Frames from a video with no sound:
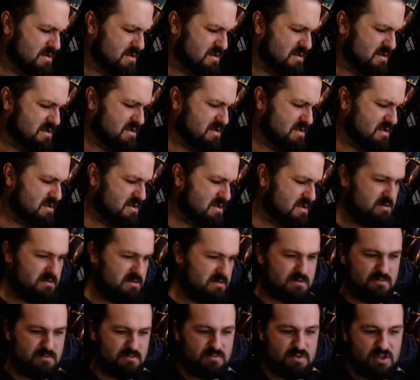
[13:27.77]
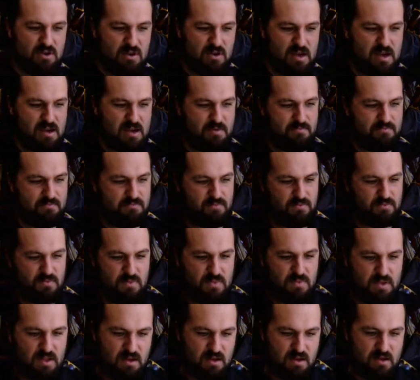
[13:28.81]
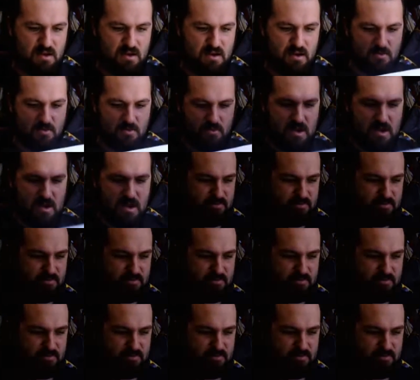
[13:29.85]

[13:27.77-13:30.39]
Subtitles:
And so yeah, I will have